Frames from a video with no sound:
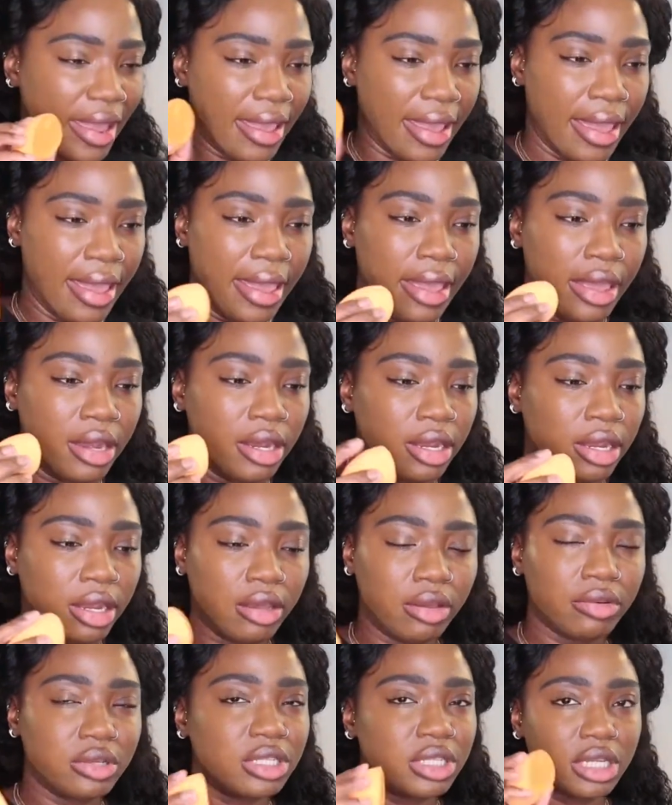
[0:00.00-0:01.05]
and
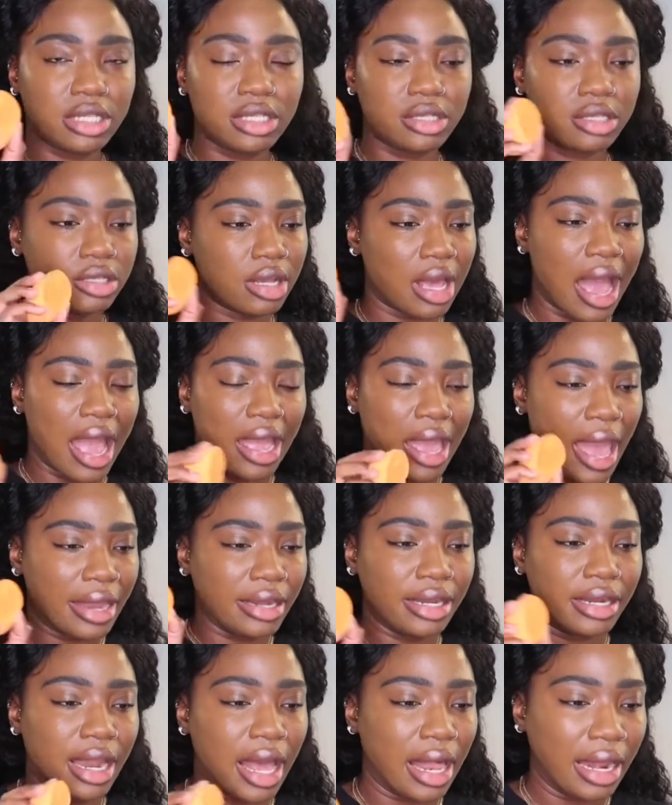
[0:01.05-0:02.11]
it was just, I
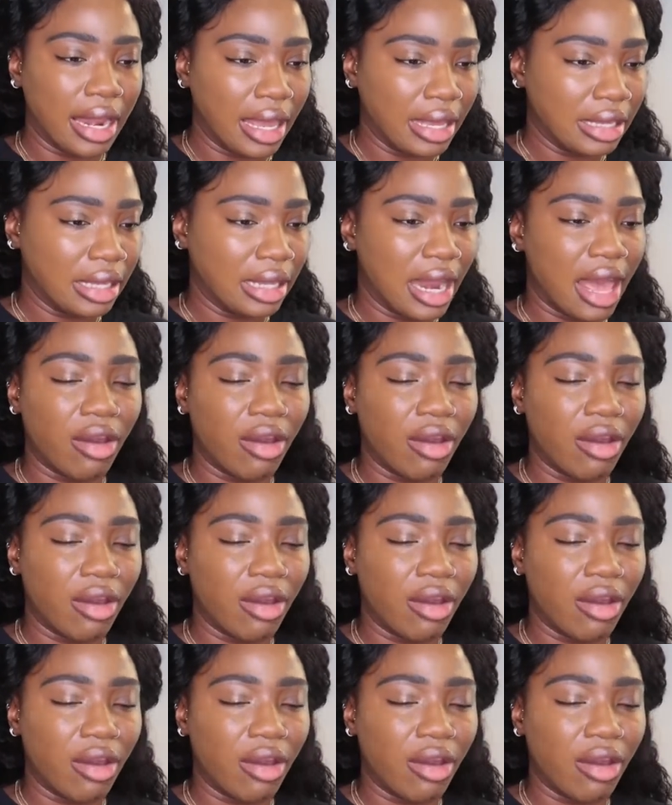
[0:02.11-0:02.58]
did not like it.